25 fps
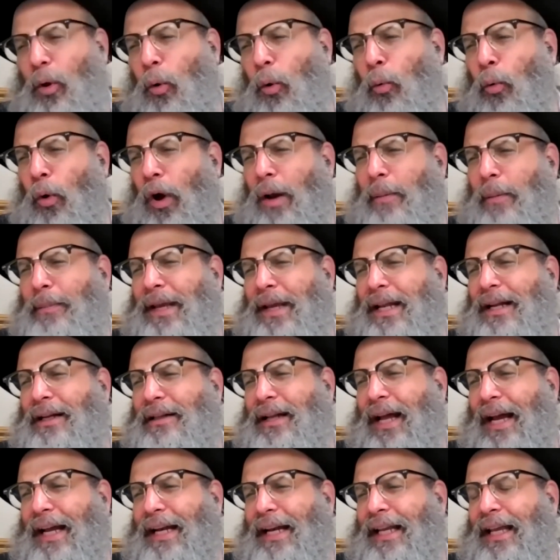want me to
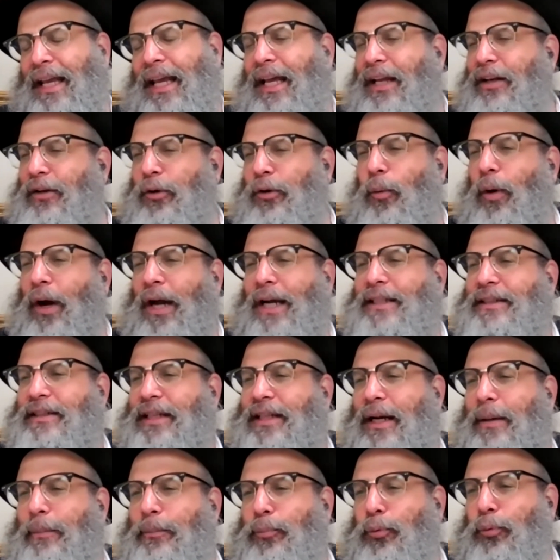light a candle? Why is
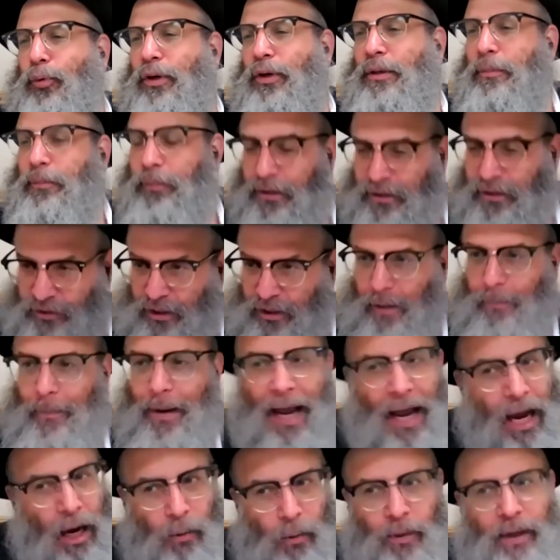that important? But
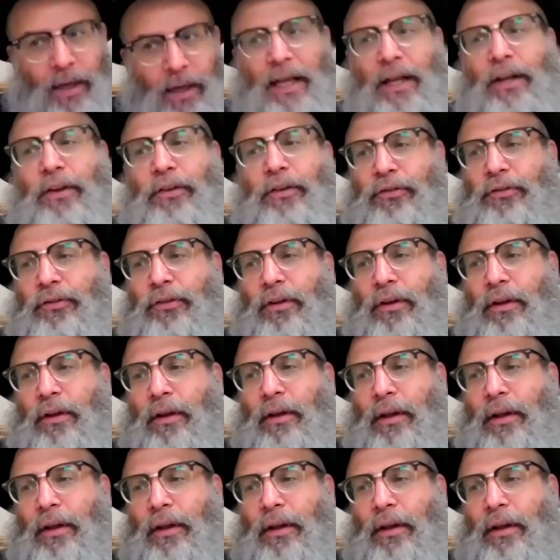somehow it is.